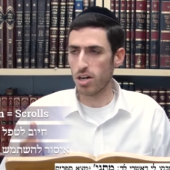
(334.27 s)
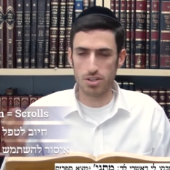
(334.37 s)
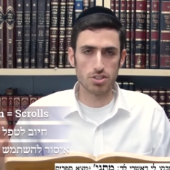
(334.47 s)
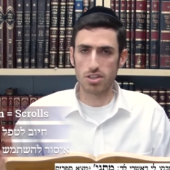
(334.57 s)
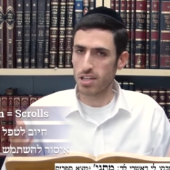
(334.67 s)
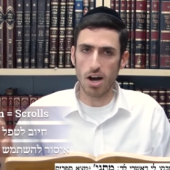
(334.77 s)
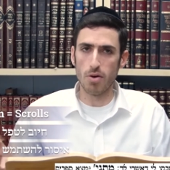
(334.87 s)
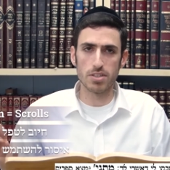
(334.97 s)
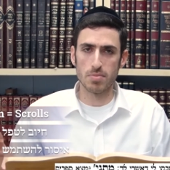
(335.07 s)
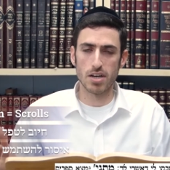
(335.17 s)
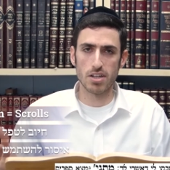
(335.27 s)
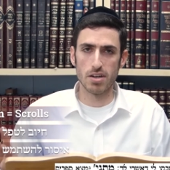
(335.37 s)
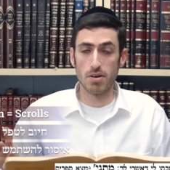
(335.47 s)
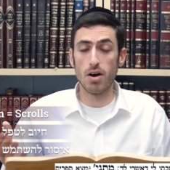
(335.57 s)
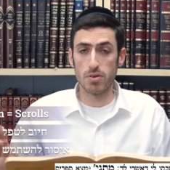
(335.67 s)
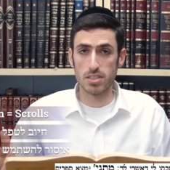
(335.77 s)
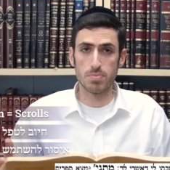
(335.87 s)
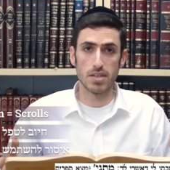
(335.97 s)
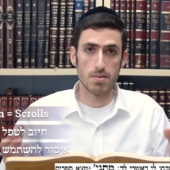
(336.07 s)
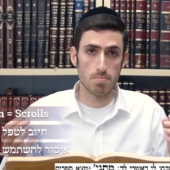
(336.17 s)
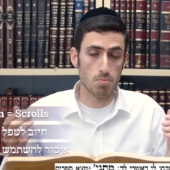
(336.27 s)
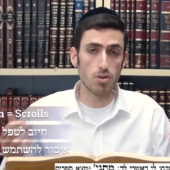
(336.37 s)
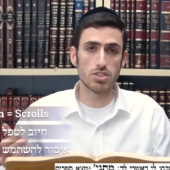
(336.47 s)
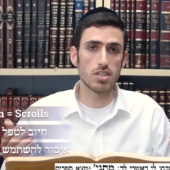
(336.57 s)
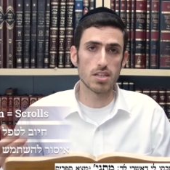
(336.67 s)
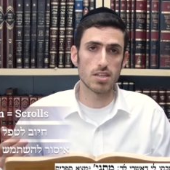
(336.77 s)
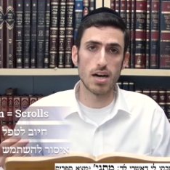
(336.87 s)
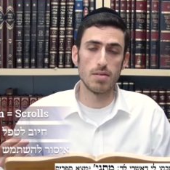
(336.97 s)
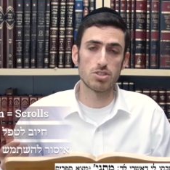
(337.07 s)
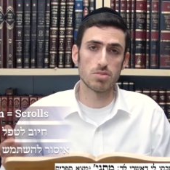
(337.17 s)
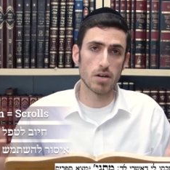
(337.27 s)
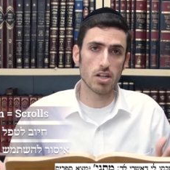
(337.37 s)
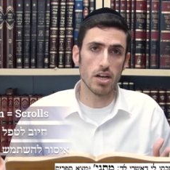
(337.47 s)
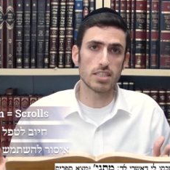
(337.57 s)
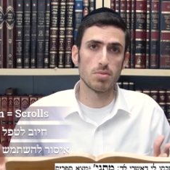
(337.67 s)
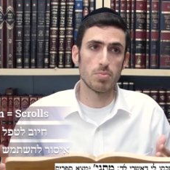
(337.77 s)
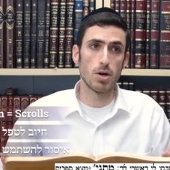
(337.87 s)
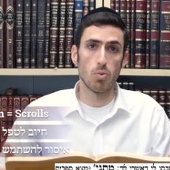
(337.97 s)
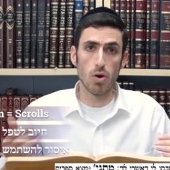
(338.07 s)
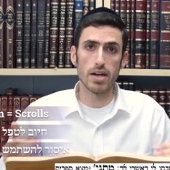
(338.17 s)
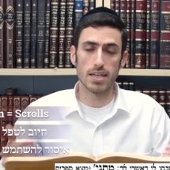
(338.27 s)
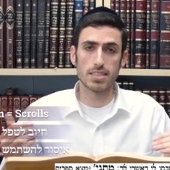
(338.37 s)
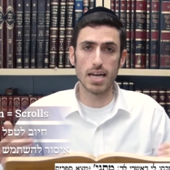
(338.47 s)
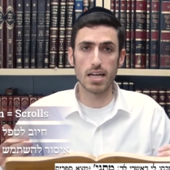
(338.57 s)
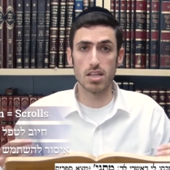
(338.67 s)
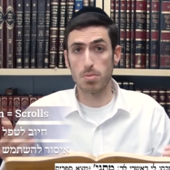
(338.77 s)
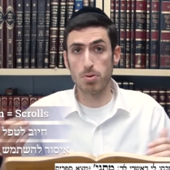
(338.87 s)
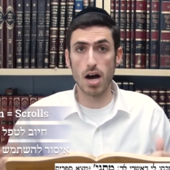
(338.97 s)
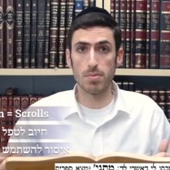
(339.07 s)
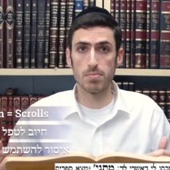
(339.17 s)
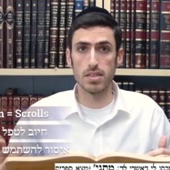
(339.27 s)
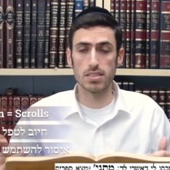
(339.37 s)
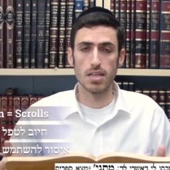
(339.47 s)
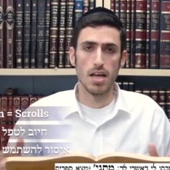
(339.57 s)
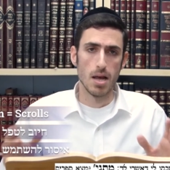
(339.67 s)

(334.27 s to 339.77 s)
there's always a machlek, but most of the times there's machleksim about what exactly the problem is.